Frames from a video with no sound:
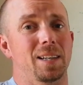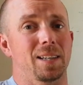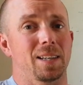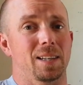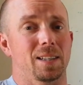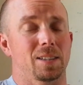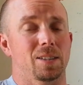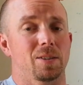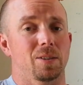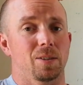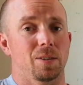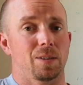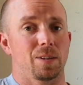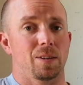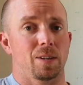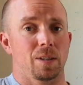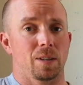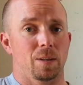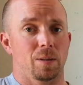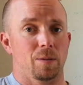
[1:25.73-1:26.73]
to get to
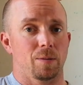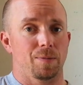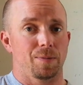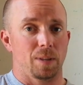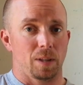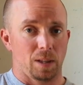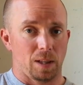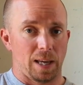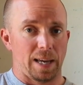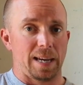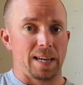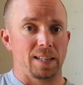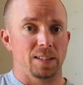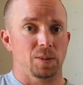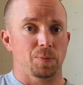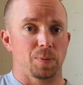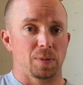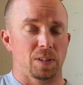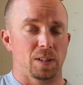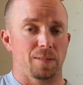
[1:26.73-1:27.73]
the, the lane
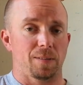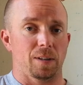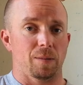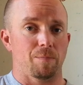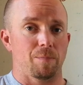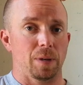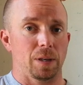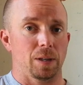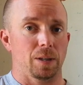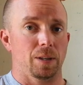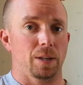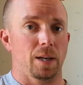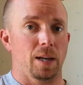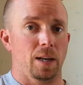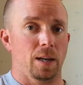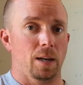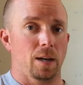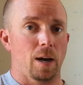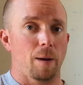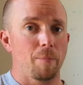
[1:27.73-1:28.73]
specific build
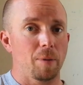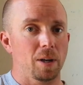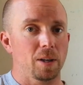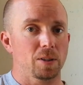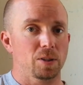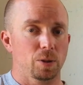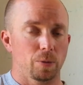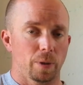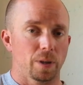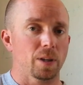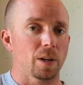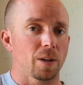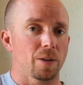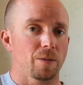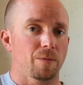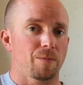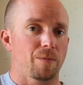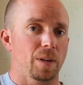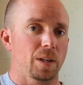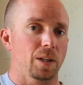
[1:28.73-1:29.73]
and I'm going to do
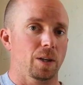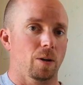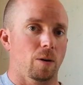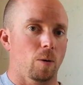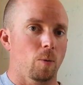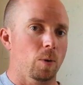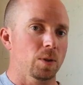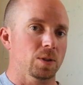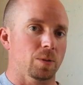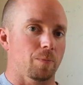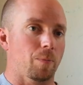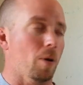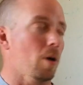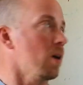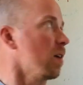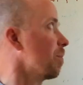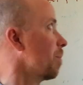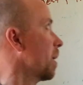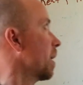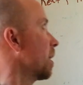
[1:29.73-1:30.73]
another video. It wasn't part of